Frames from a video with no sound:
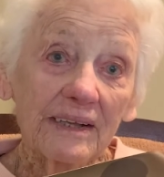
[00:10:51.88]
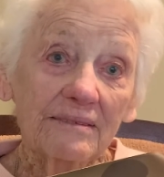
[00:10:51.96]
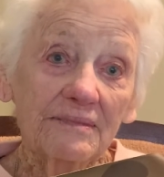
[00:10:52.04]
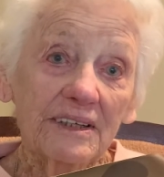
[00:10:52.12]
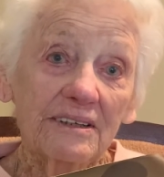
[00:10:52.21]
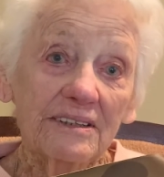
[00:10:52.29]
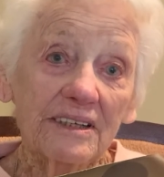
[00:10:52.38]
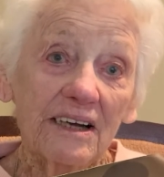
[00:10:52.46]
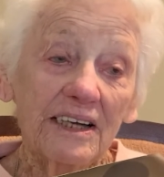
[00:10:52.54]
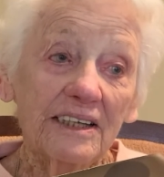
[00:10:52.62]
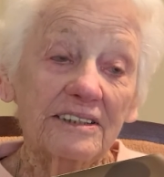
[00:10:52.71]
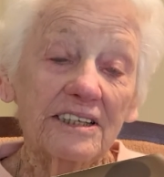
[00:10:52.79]
because I
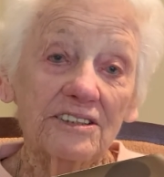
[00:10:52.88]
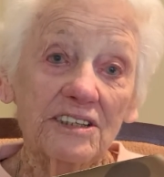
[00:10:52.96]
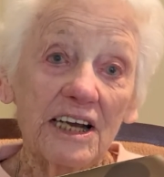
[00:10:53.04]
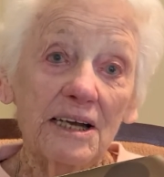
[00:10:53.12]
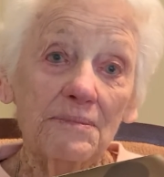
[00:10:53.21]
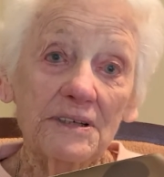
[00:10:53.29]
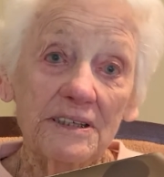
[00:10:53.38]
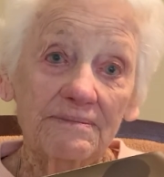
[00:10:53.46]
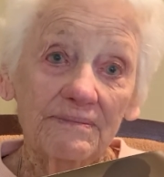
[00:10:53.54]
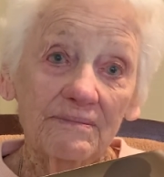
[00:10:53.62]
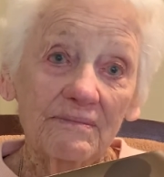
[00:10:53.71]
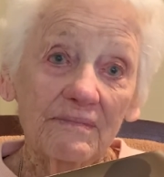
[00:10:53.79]
had such a happy
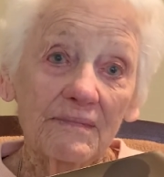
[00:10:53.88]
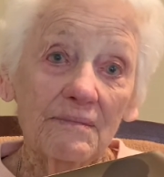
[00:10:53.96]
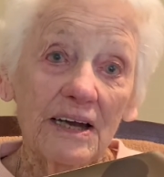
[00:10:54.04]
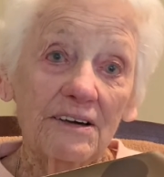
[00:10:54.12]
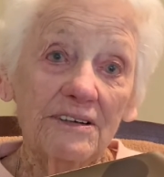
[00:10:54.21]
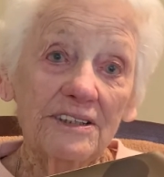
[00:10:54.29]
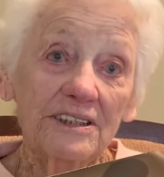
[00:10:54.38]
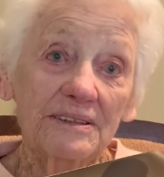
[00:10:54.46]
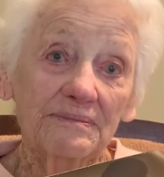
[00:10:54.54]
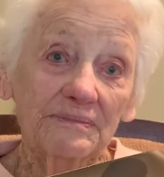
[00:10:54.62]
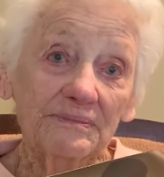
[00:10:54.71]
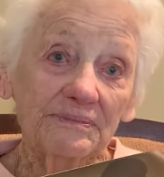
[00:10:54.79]
marriage,
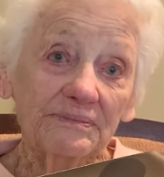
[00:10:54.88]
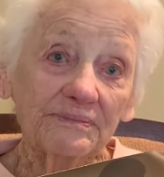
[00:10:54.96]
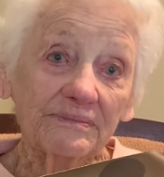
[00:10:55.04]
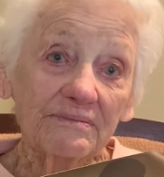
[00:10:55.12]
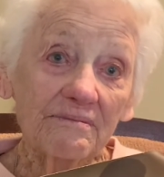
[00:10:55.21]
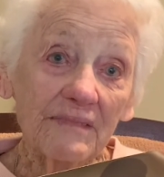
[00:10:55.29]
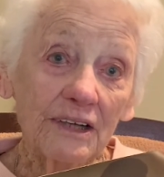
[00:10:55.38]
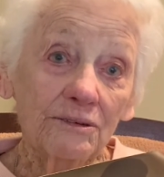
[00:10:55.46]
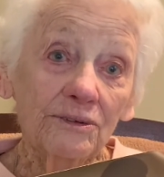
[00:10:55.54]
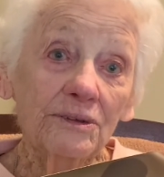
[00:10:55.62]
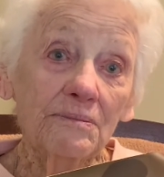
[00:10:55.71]
good